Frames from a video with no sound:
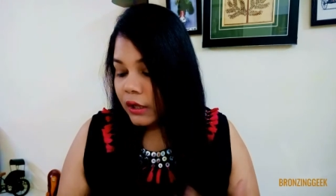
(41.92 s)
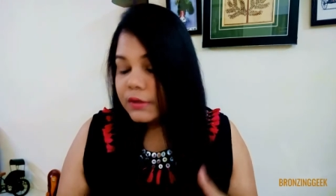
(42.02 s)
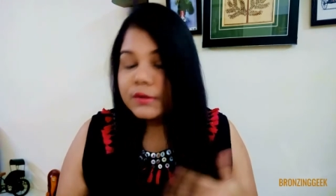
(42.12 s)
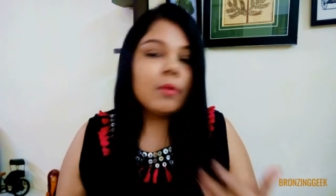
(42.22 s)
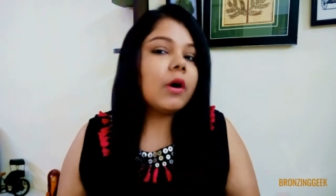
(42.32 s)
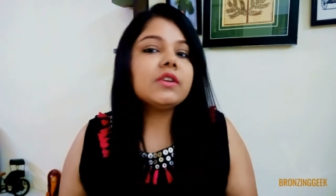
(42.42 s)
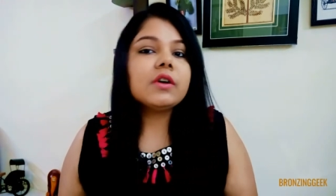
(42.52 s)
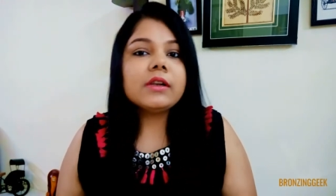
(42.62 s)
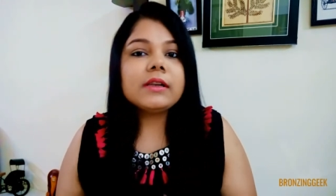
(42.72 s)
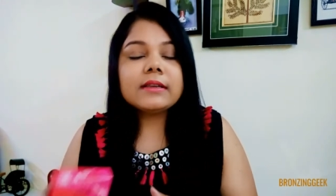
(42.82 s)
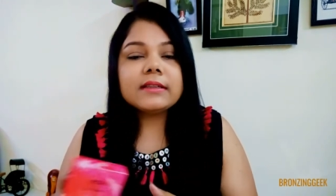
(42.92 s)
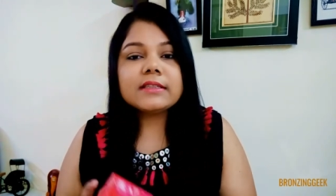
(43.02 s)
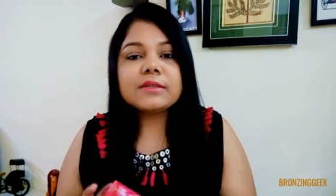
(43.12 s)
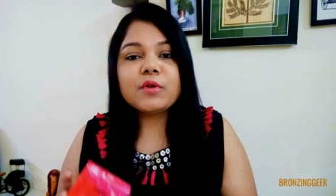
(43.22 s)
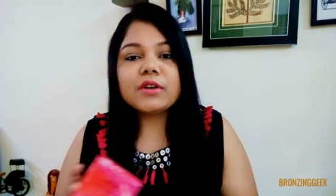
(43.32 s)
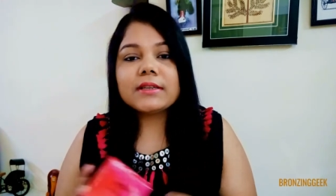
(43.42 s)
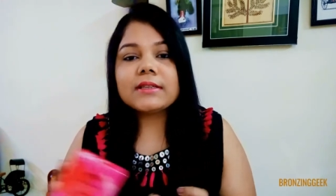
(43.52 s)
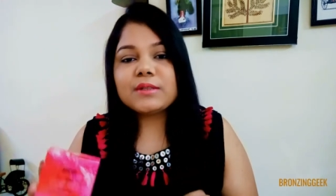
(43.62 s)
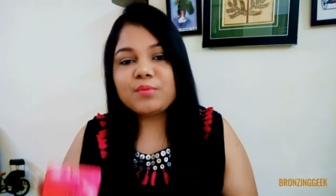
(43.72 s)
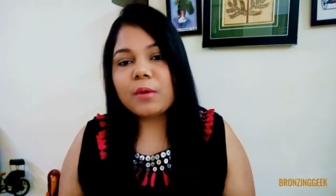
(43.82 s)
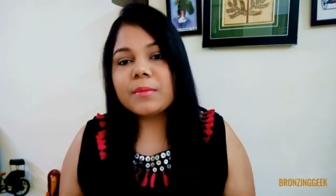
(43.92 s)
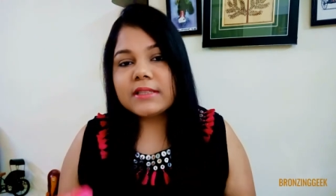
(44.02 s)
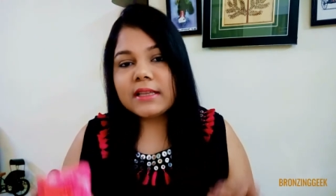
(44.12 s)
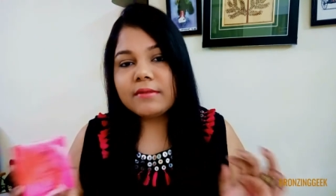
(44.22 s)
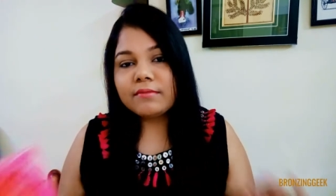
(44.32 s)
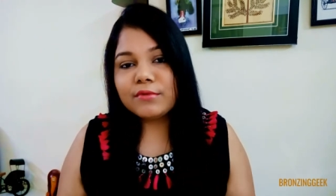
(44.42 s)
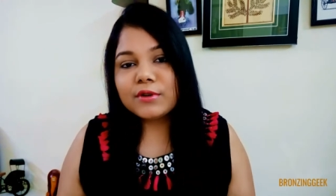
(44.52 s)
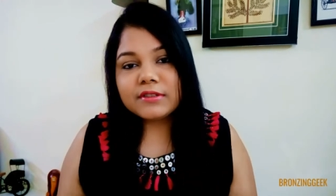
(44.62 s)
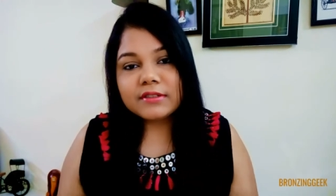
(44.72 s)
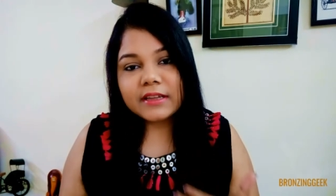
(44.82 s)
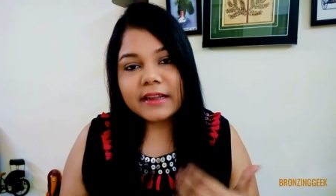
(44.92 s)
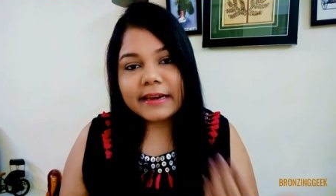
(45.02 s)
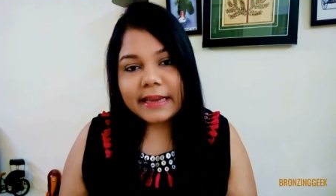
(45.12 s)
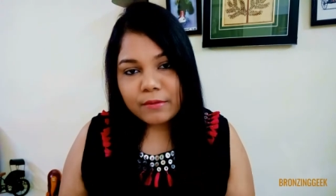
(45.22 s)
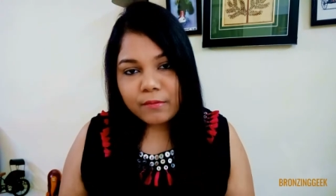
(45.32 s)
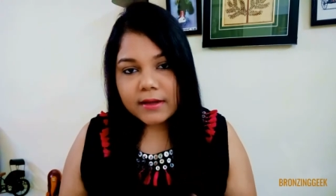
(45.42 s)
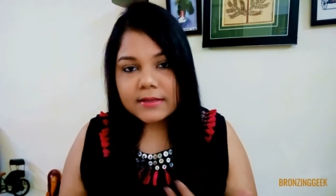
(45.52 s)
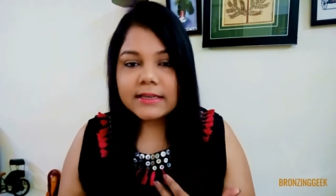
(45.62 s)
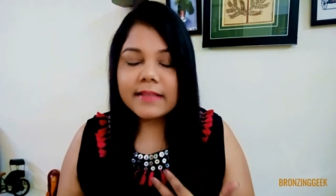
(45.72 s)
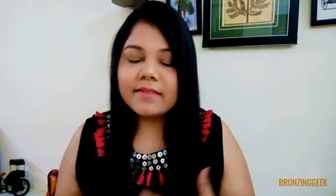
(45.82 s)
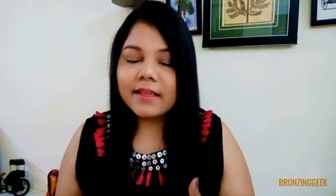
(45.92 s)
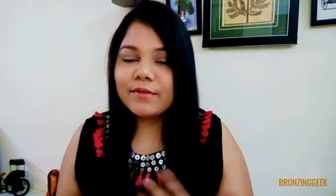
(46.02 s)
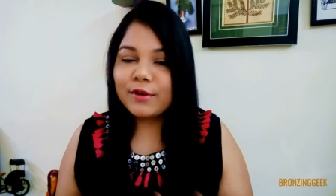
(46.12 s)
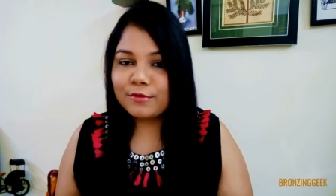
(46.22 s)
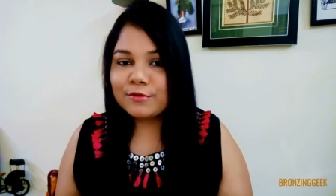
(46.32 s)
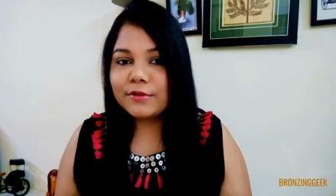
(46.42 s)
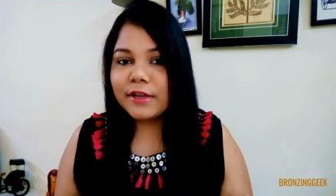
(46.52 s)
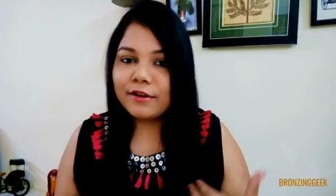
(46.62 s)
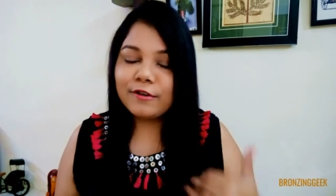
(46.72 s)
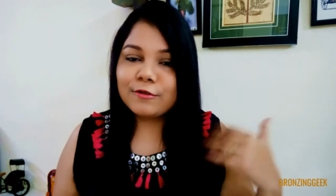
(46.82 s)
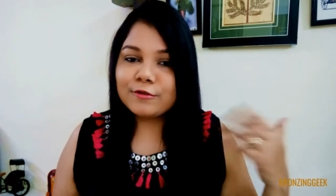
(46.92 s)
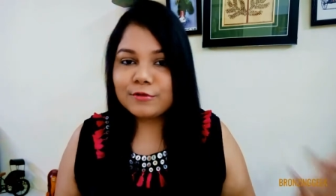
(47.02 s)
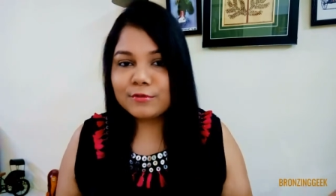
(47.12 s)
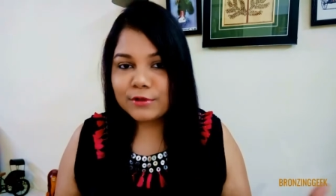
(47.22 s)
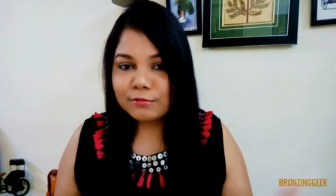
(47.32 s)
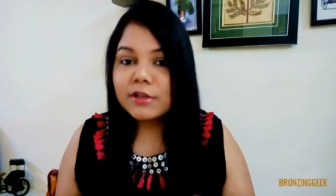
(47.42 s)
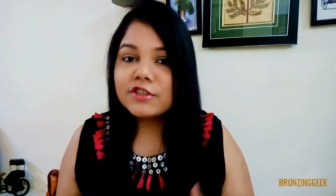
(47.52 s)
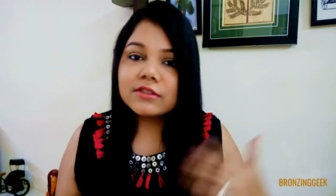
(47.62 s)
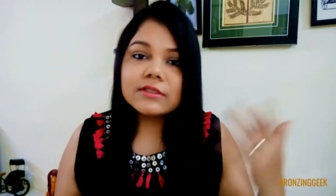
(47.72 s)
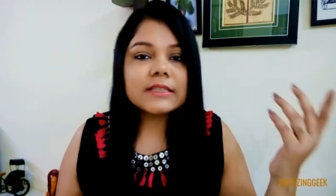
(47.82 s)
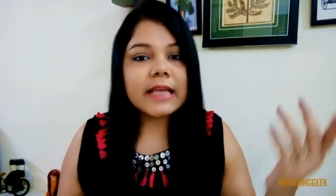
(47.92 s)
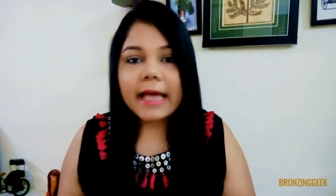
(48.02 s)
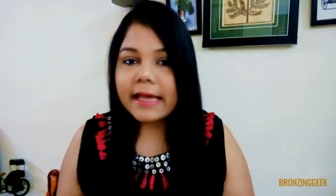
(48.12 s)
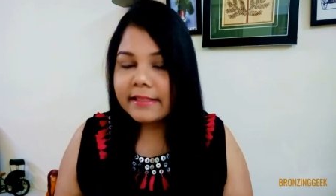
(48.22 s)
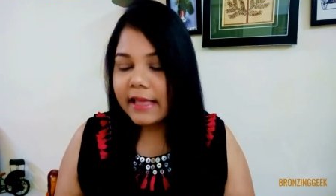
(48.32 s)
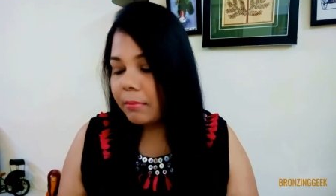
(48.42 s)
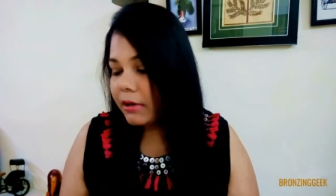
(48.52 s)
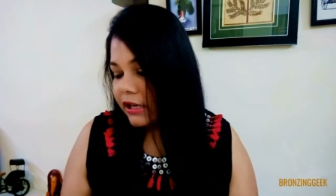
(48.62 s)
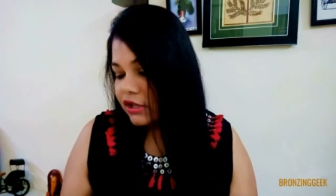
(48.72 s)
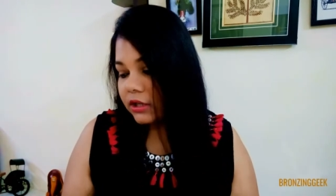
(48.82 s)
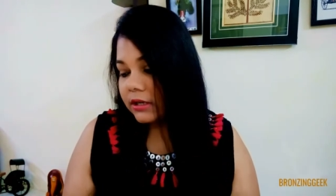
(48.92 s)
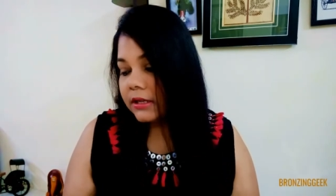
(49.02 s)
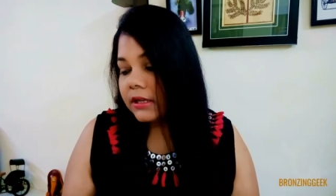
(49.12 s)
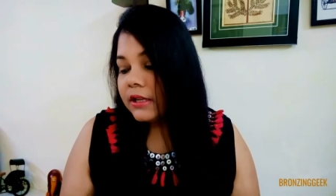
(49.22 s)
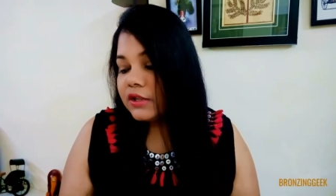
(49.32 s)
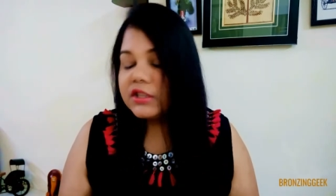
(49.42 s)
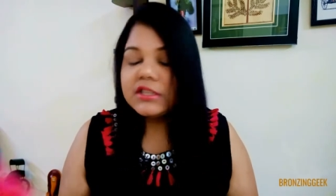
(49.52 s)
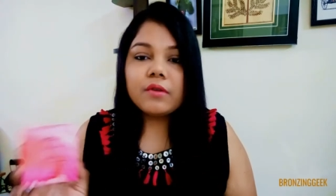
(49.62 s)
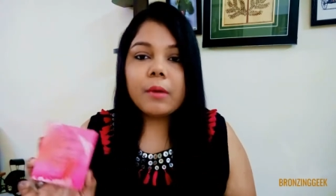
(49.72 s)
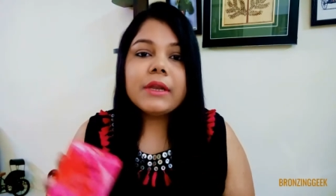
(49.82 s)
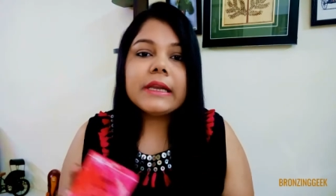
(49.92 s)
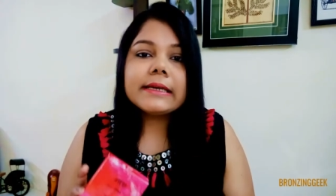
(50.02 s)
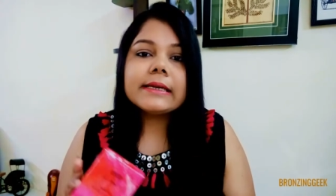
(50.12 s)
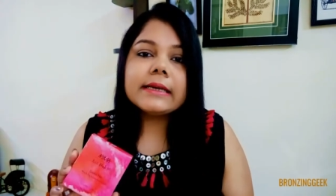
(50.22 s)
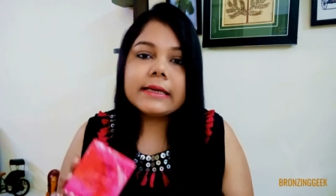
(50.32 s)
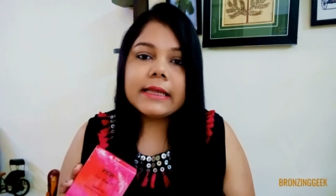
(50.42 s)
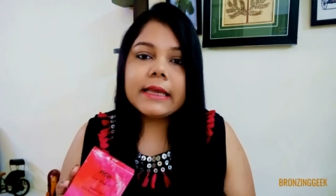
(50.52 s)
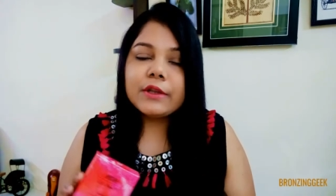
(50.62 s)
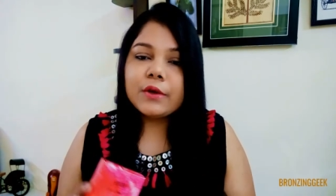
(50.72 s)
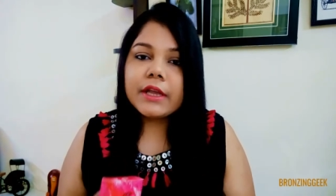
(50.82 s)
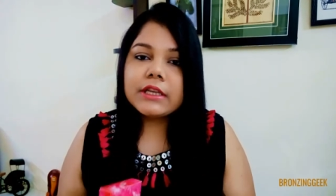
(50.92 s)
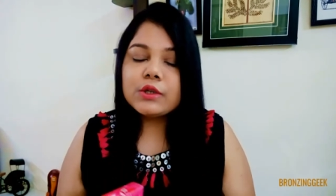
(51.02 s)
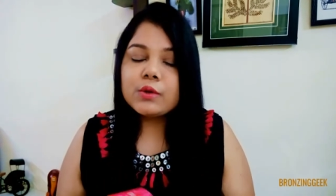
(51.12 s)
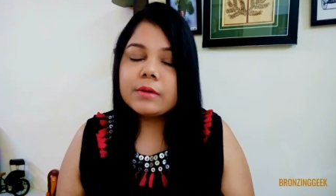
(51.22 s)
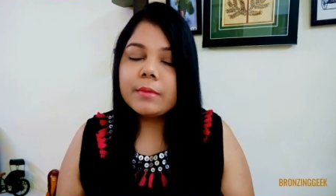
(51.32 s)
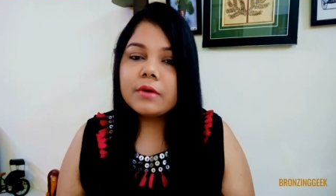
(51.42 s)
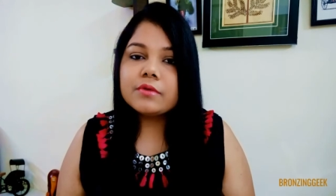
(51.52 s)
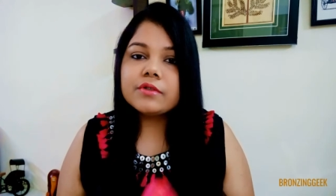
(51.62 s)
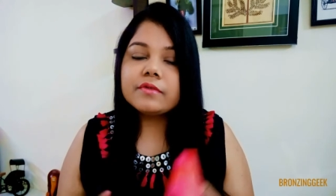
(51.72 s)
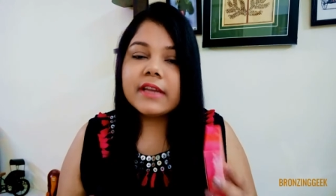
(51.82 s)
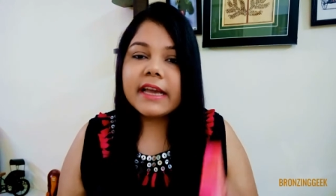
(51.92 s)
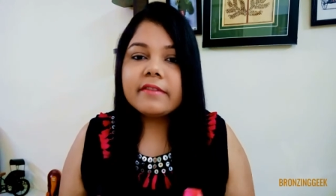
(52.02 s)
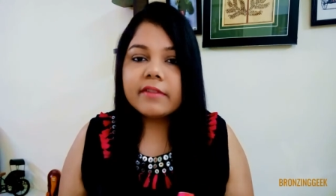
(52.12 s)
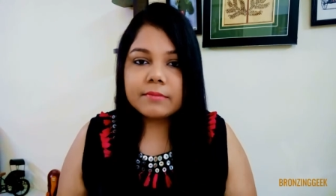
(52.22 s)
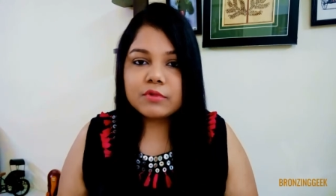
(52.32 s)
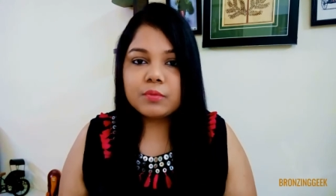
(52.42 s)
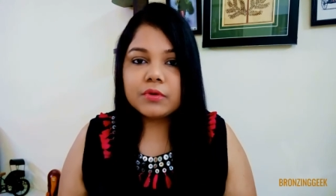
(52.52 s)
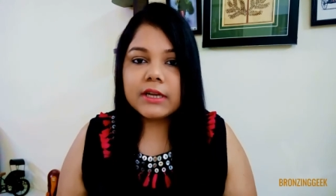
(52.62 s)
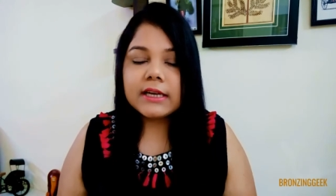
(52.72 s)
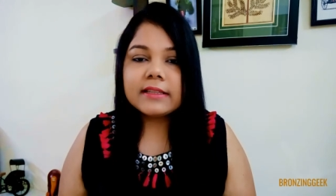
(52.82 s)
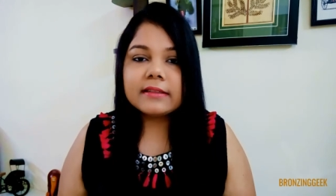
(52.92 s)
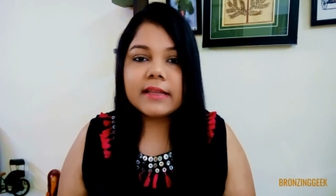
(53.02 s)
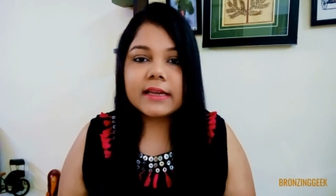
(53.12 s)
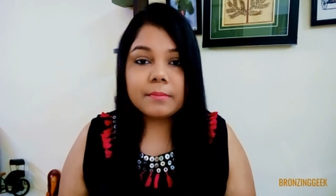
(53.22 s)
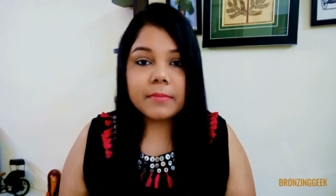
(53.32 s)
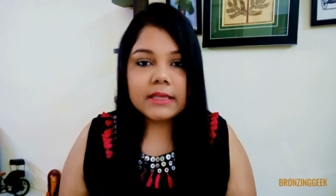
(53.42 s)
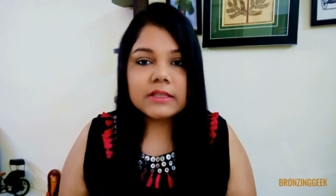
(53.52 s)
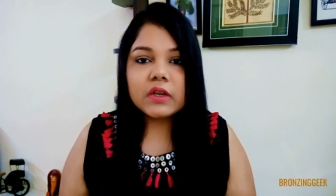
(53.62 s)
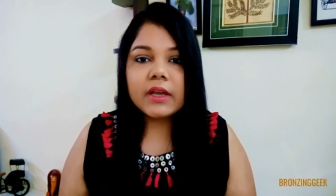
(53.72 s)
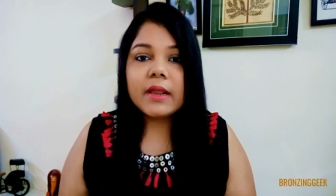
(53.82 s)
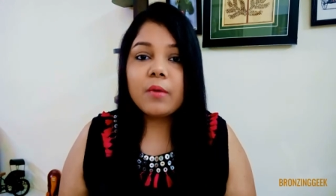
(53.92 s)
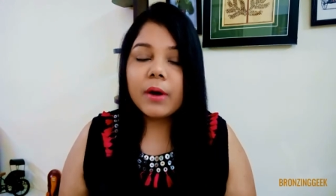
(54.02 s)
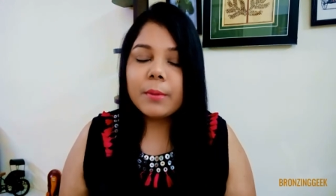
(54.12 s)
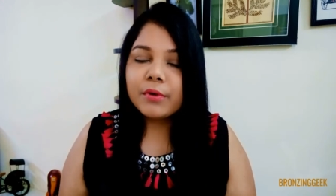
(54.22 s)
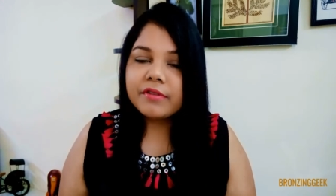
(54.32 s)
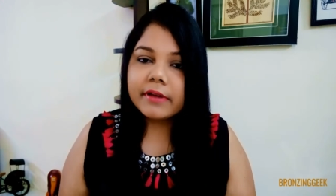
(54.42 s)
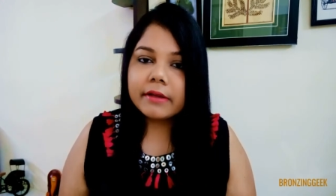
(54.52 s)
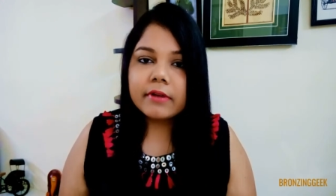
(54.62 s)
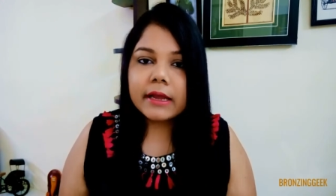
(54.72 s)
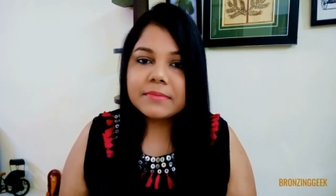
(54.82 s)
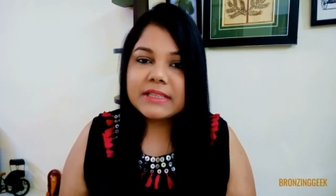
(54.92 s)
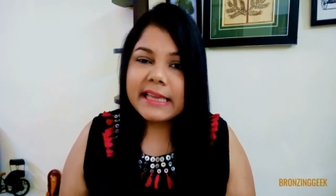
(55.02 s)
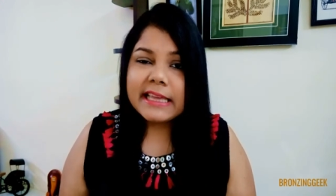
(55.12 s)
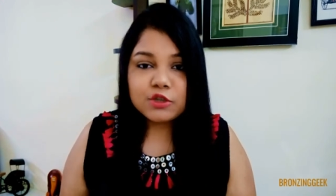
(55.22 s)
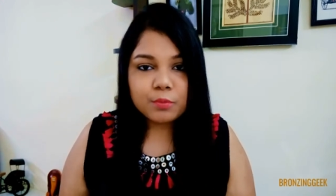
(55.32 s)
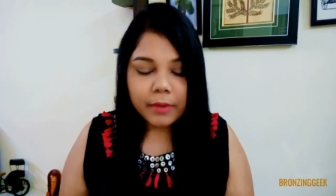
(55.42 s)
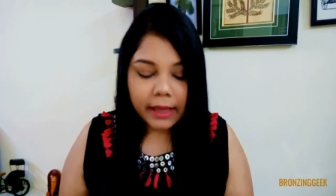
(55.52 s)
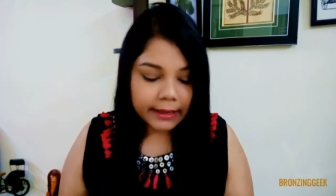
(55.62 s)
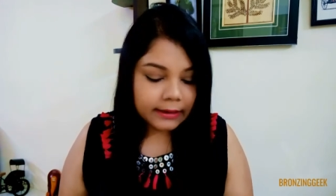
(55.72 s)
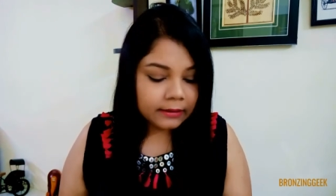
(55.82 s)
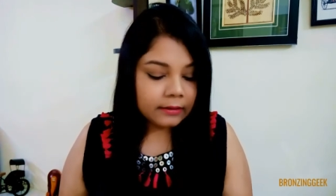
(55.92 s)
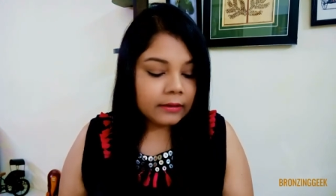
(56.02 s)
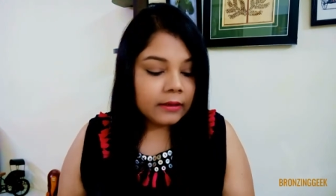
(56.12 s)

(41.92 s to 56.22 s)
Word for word: So what all this product is promising would read first, and then we are going to get on to the swatches and the application. So it is formulated in Italy and you're getting total amount of 9 grams of product. That means you're getting 1.5 grams each pan.